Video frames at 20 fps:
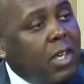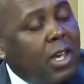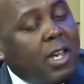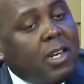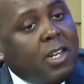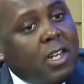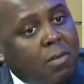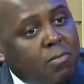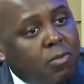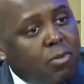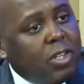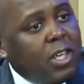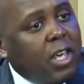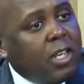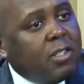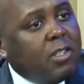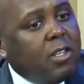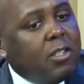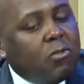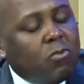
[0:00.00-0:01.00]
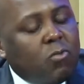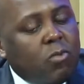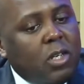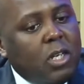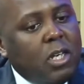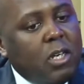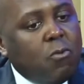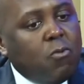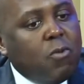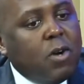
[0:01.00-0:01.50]
And in both cases,
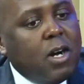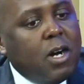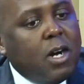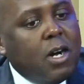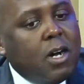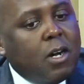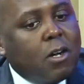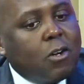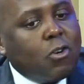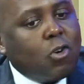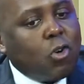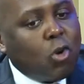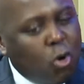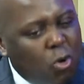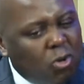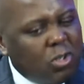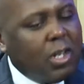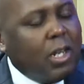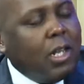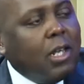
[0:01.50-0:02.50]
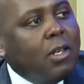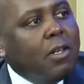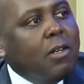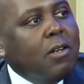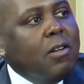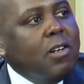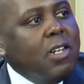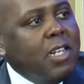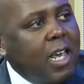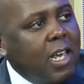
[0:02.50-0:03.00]
we were closely
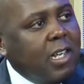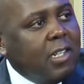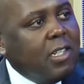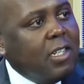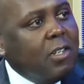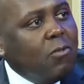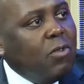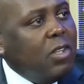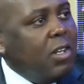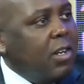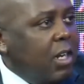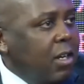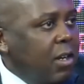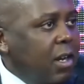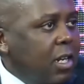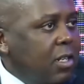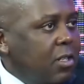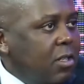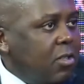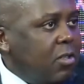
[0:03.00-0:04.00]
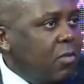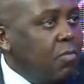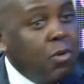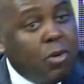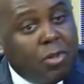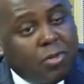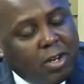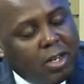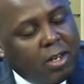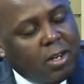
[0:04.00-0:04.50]
liaising with the regulators, mm -hmm.
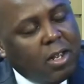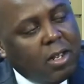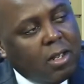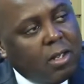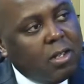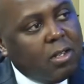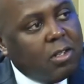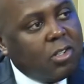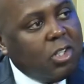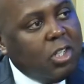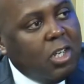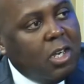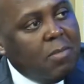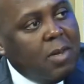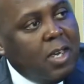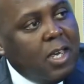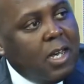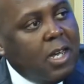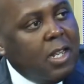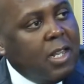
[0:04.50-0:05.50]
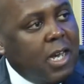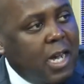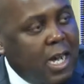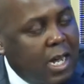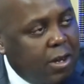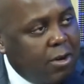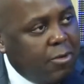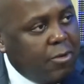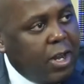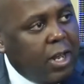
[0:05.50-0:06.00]
both mm-hmm. regu uh, the CMA and the
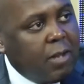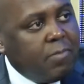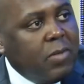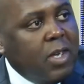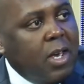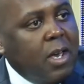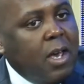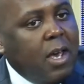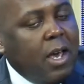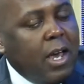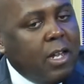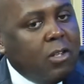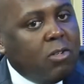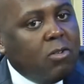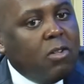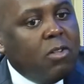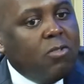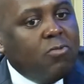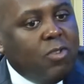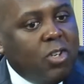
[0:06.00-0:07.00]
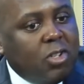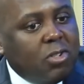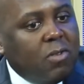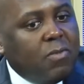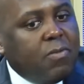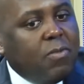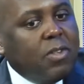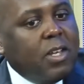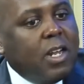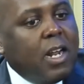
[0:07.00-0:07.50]
IRA. Mm -hmm. And so the
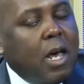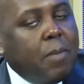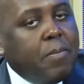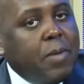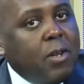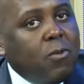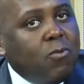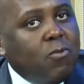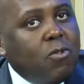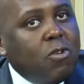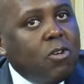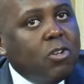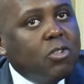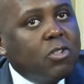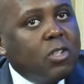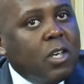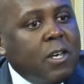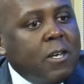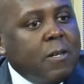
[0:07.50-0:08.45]
reason for that happening was,